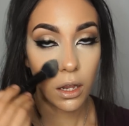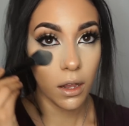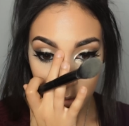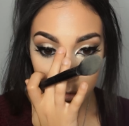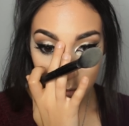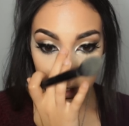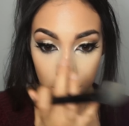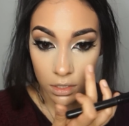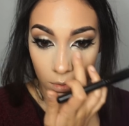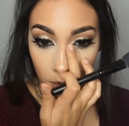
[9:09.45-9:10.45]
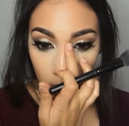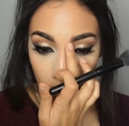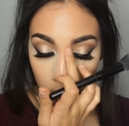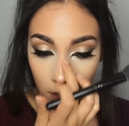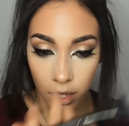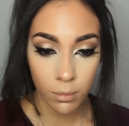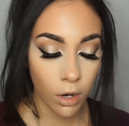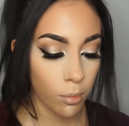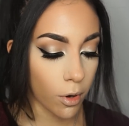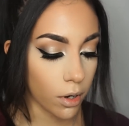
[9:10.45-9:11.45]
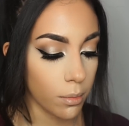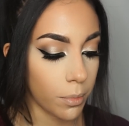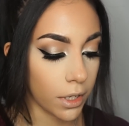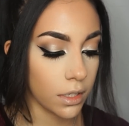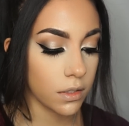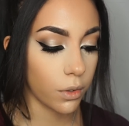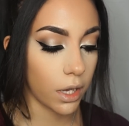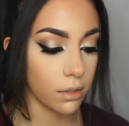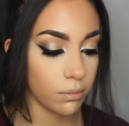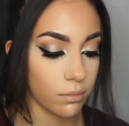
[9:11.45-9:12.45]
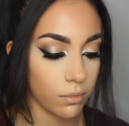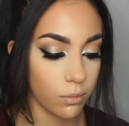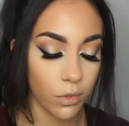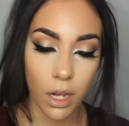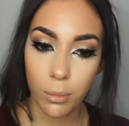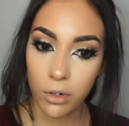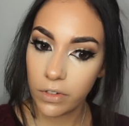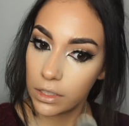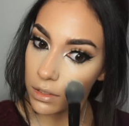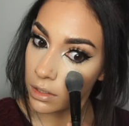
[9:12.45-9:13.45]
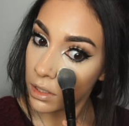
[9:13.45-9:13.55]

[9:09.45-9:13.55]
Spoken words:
Sometimes I need to blend out the eyebrow part, but it's okay. We're not perfect.